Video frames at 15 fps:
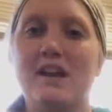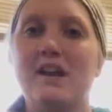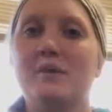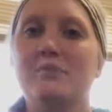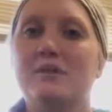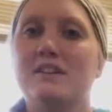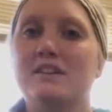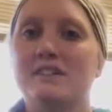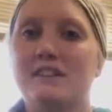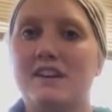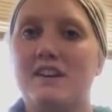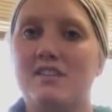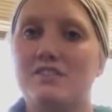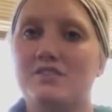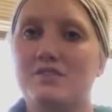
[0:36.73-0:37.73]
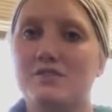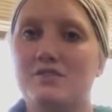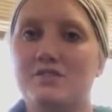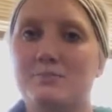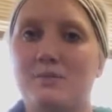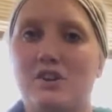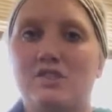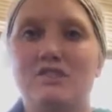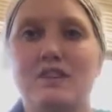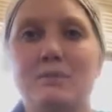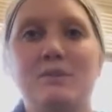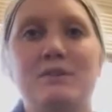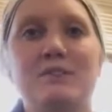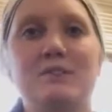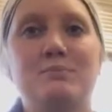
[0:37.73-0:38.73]
because they are so small,
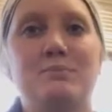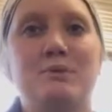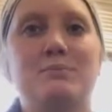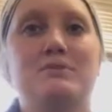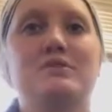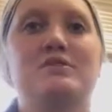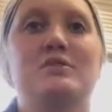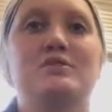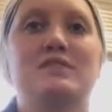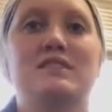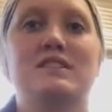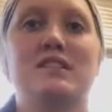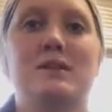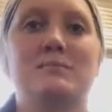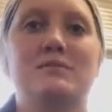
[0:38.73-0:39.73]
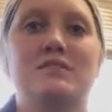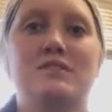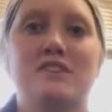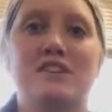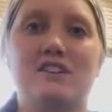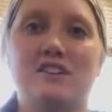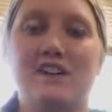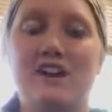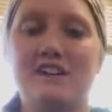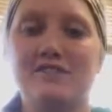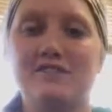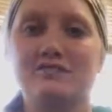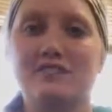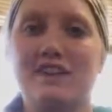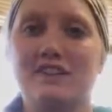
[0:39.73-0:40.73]
typically people don't see them. So they're kind of
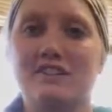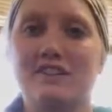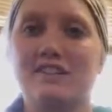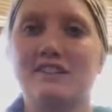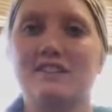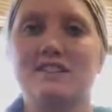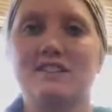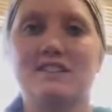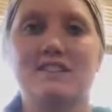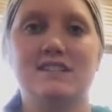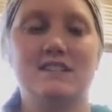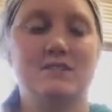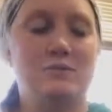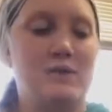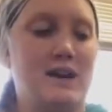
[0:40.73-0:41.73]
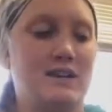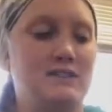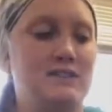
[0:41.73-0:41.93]
a rarity to see in the wild.